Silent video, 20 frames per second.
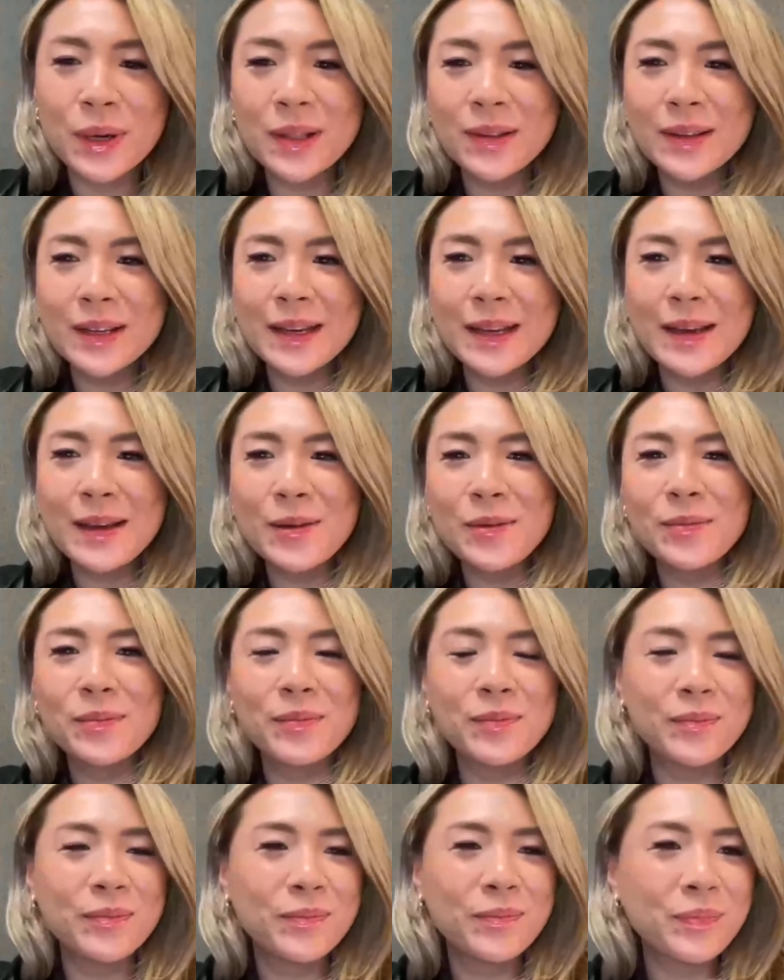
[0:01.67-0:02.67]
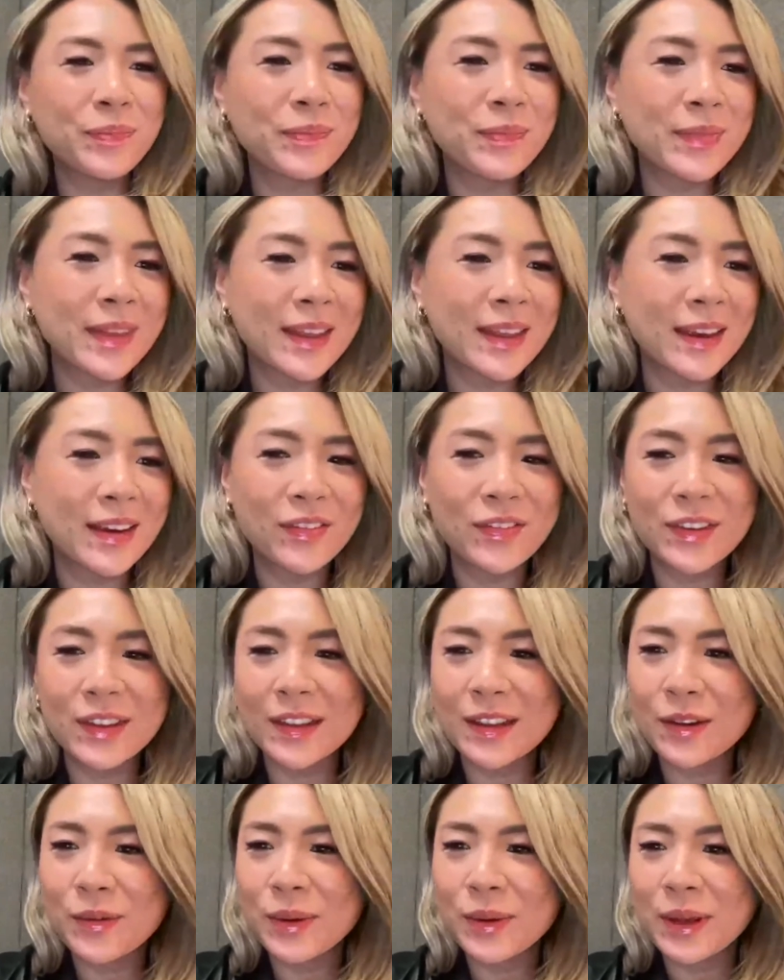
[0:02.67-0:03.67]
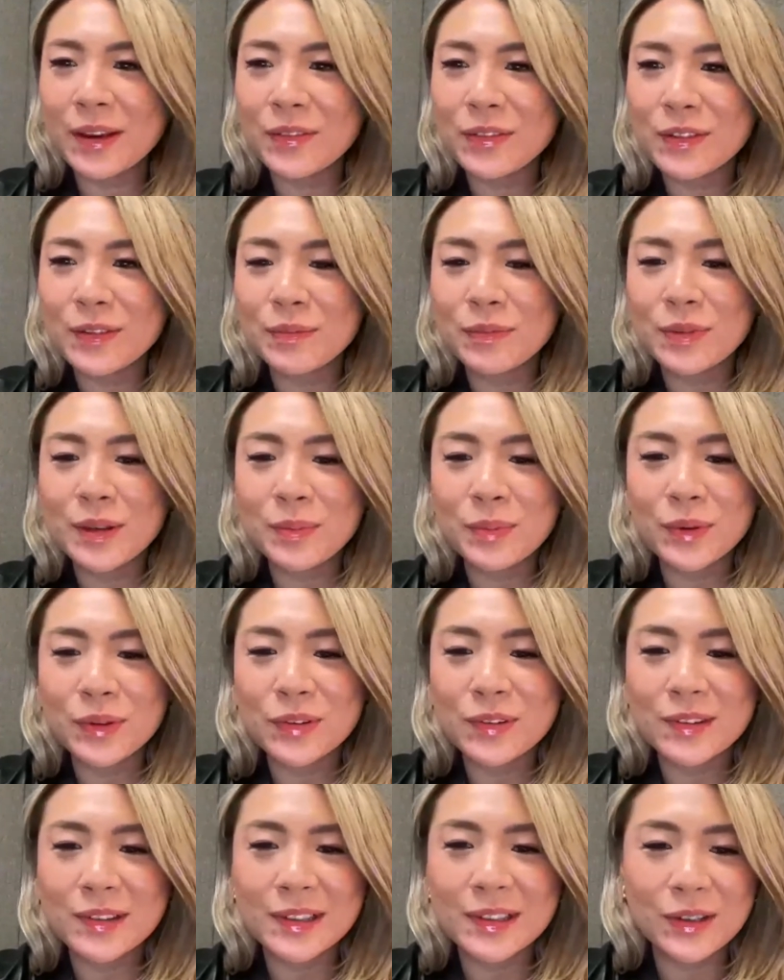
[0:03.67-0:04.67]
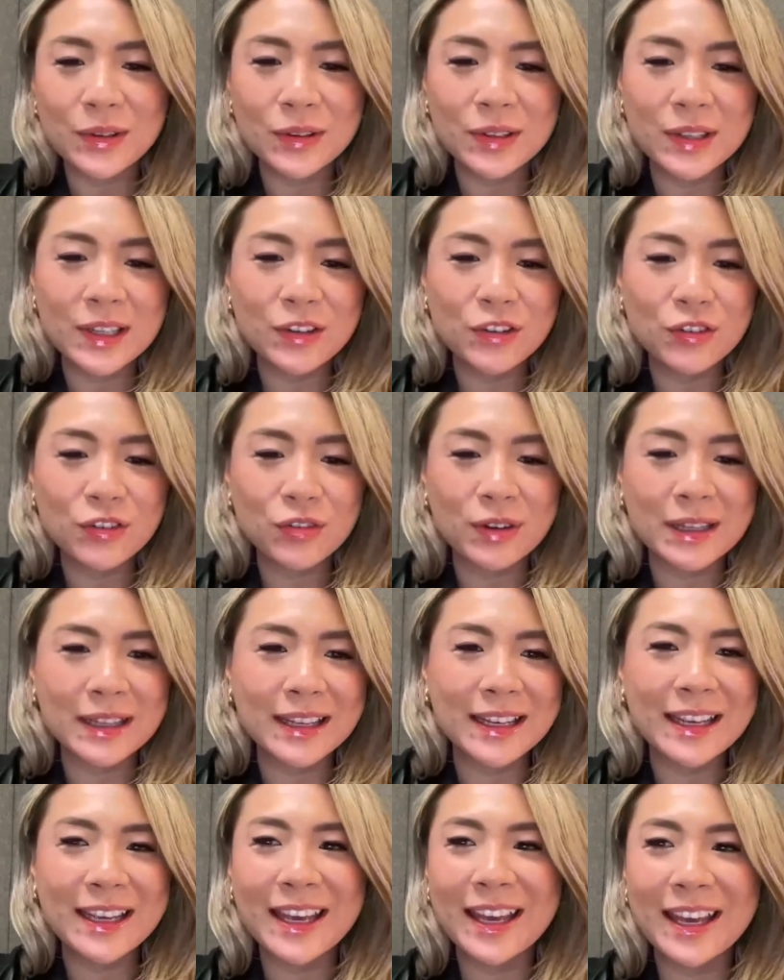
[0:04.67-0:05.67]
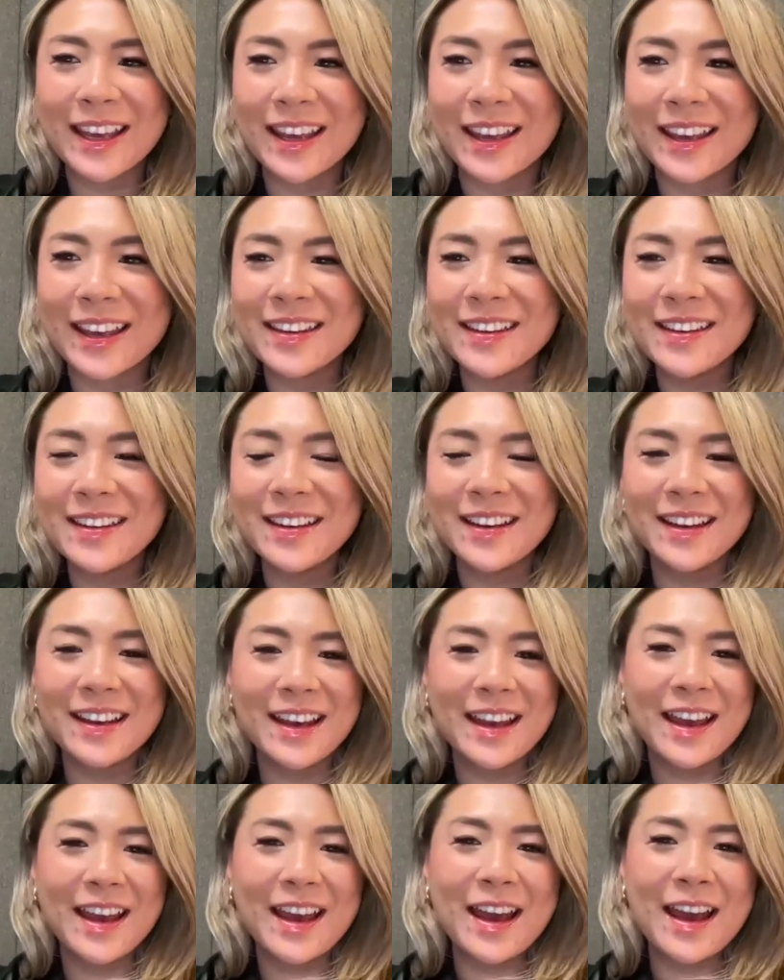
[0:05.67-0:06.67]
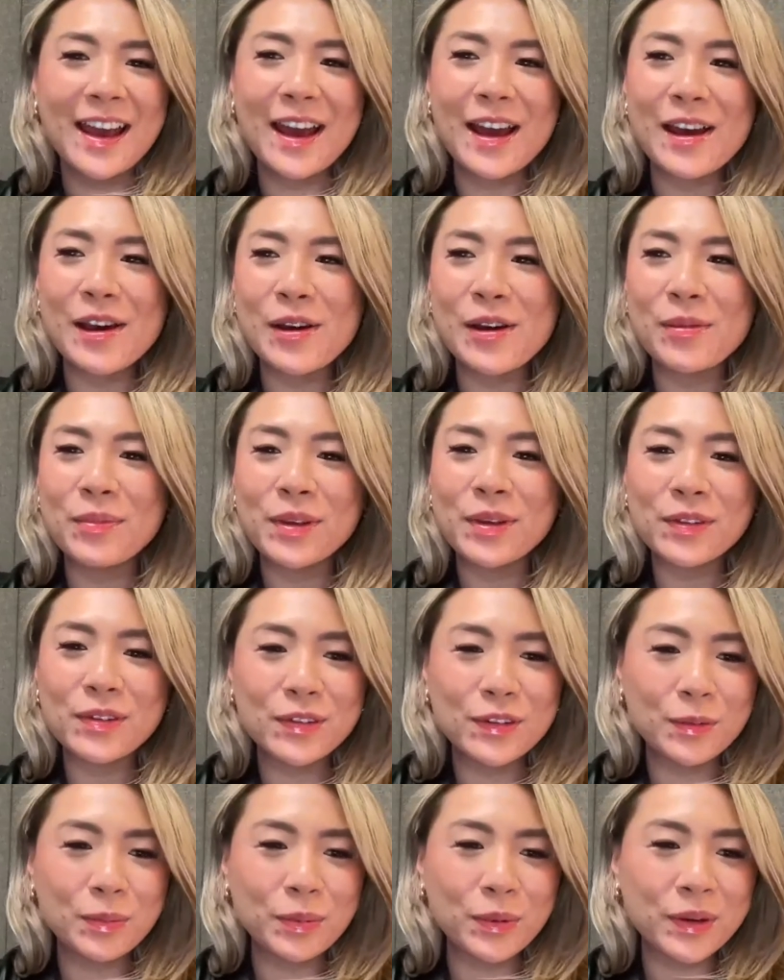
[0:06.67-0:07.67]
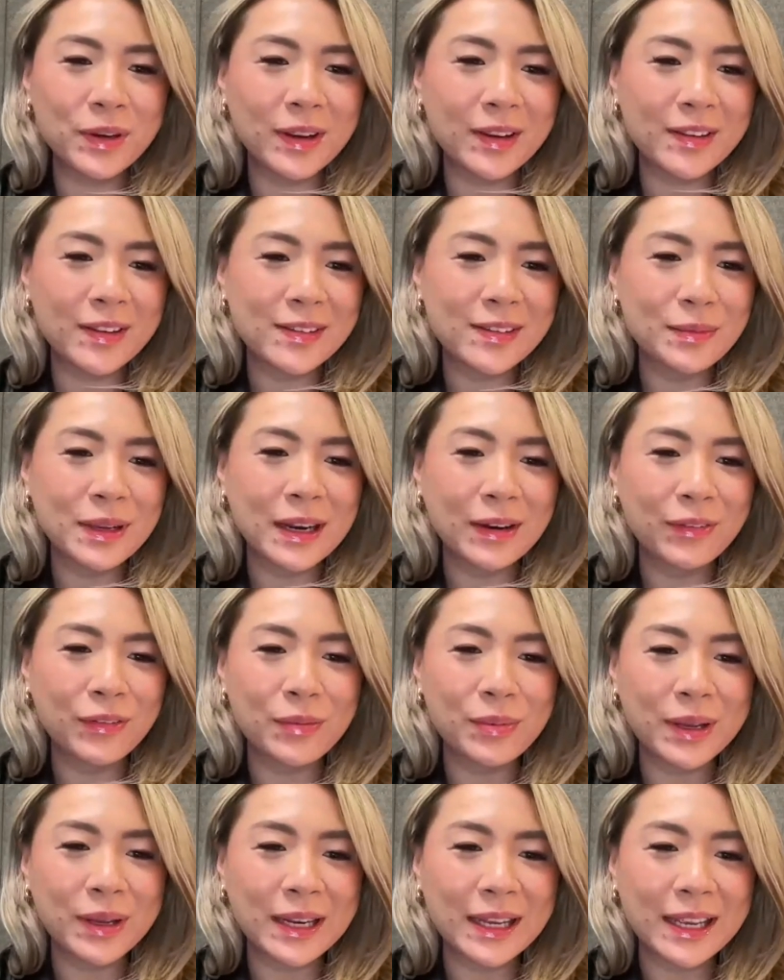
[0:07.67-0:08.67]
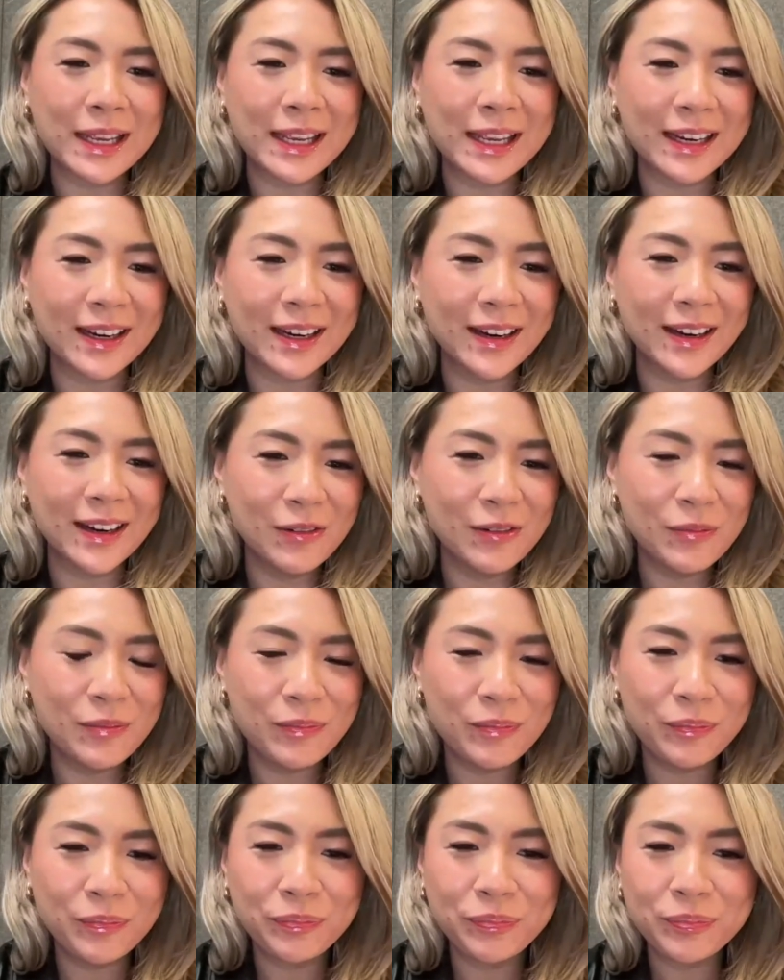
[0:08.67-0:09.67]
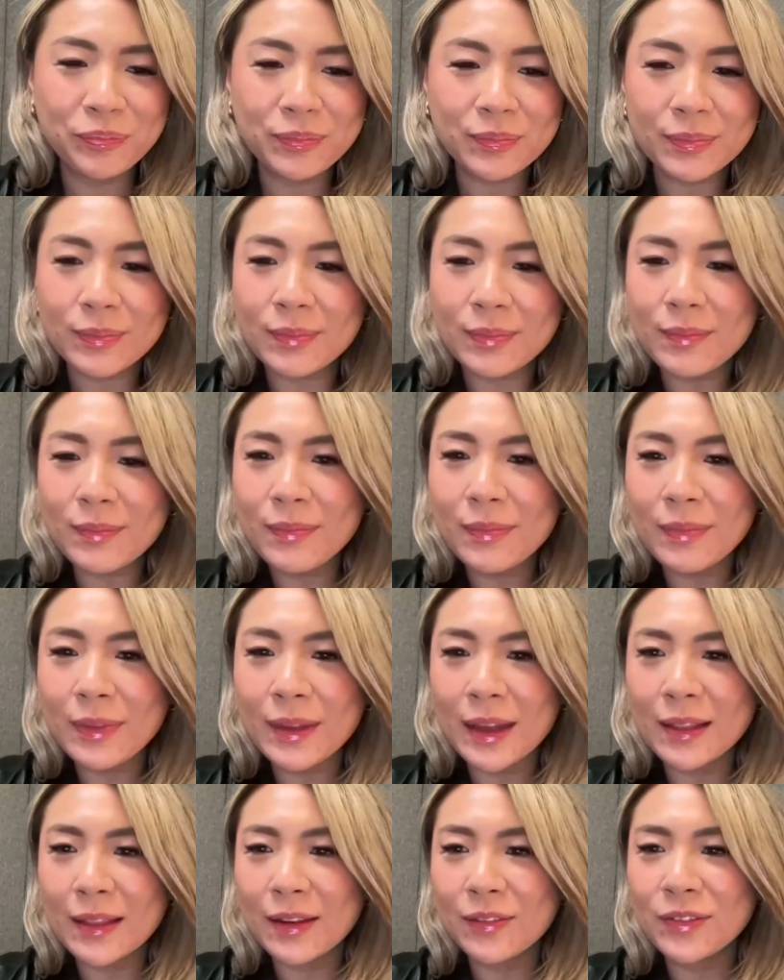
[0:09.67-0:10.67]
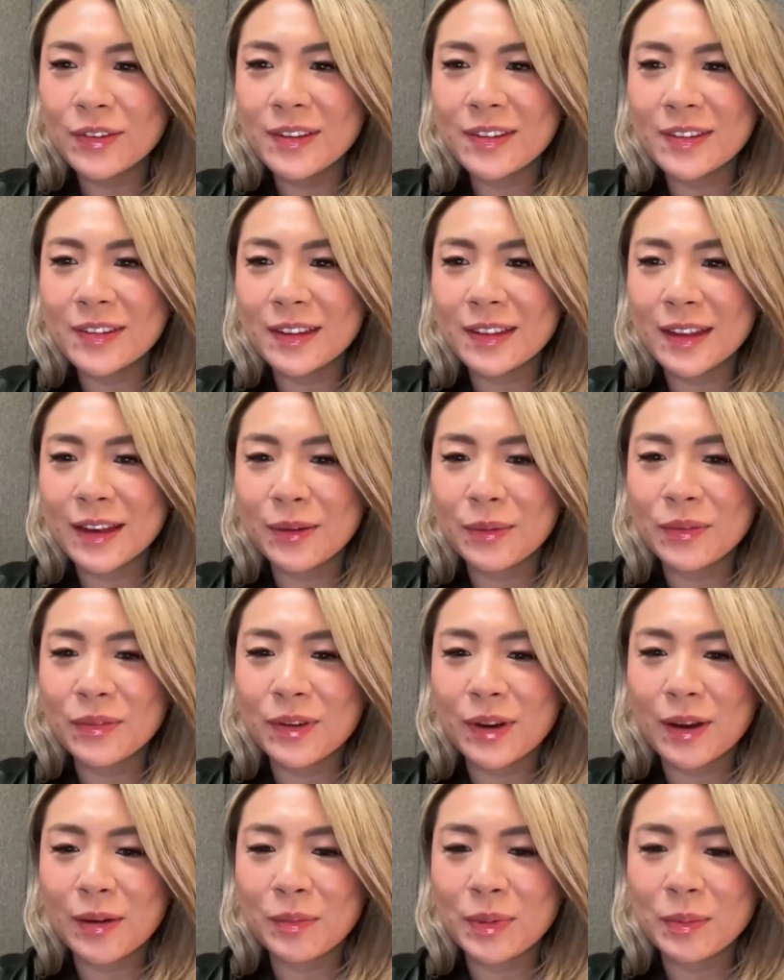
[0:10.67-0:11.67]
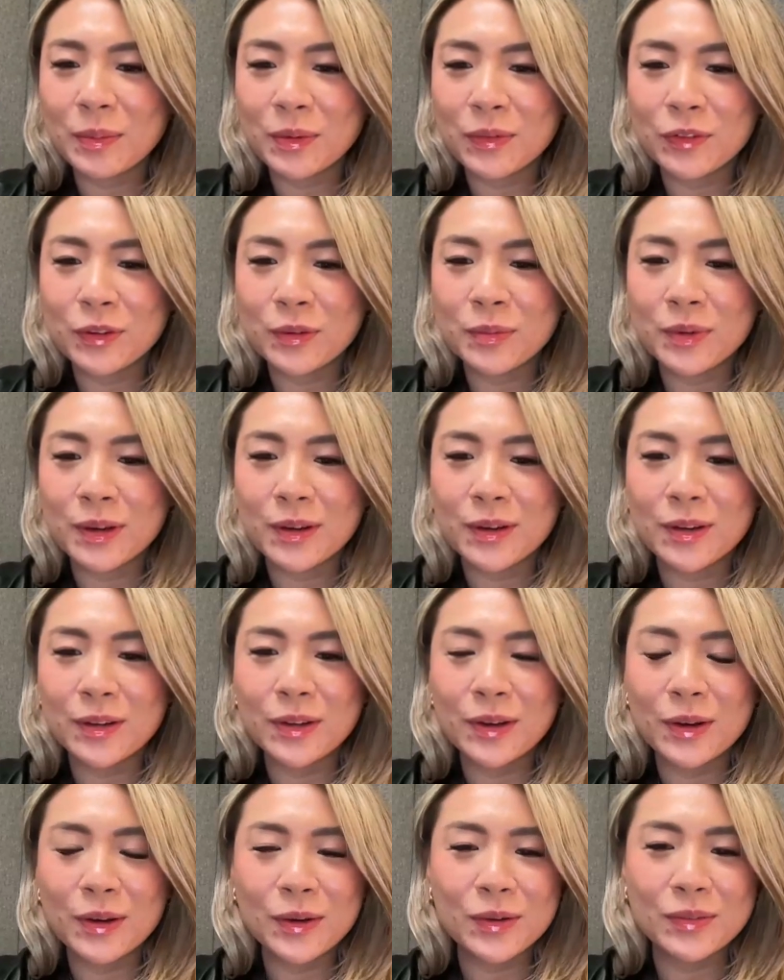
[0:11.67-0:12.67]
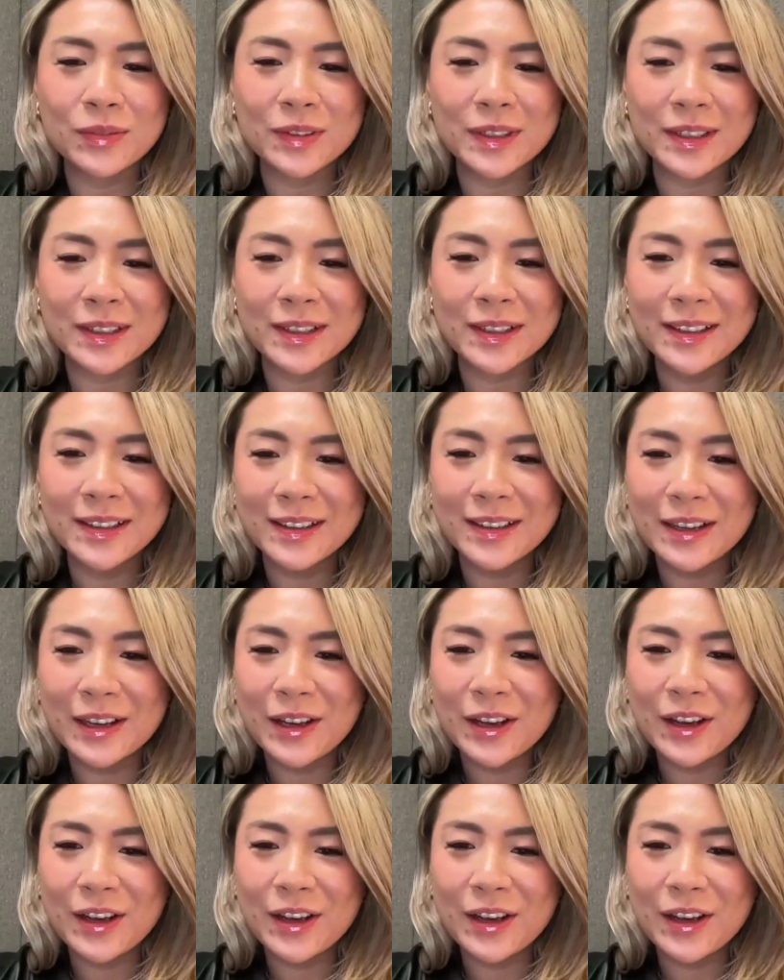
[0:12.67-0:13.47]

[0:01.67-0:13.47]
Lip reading: welcome. I feel like we have some people slowly trickling in. Super nice to meet everybody here. I love to see that we've got people from all over